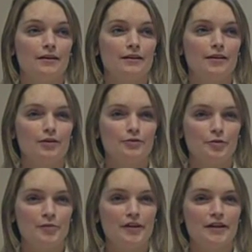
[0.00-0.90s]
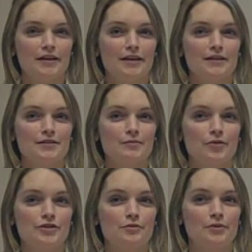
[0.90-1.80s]
the older Amelia gets, the more
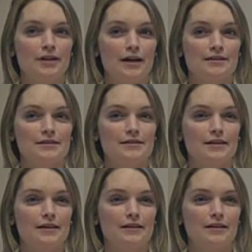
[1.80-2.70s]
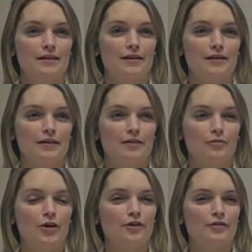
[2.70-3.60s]
she realizes that
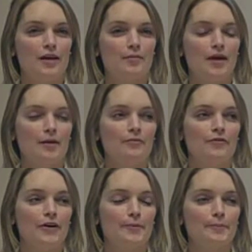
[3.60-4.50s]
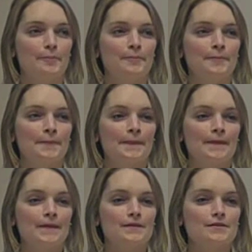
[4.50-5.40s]
where her name came from.
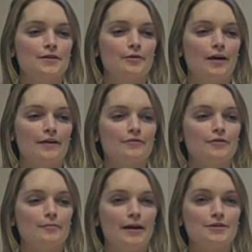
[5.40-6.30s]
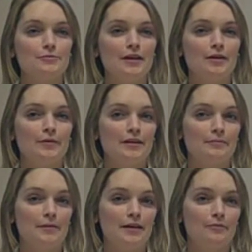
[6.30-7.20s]
So after the match meeting, we did
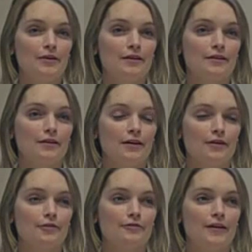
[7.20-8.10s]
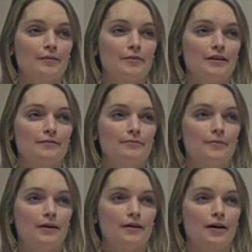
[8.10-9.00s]
meet with her family
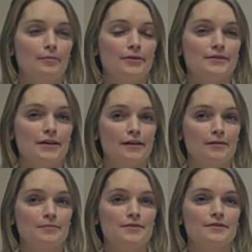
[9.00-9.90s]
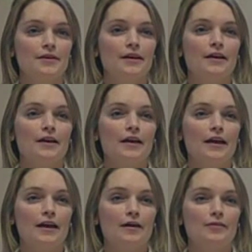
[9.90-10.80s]
a couple of times,
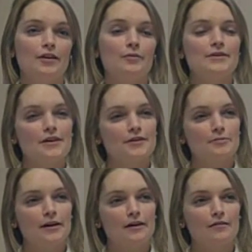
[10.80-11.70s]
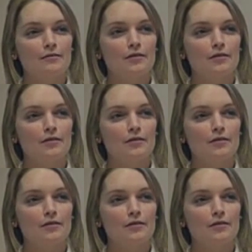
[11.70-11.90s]
and we talked about,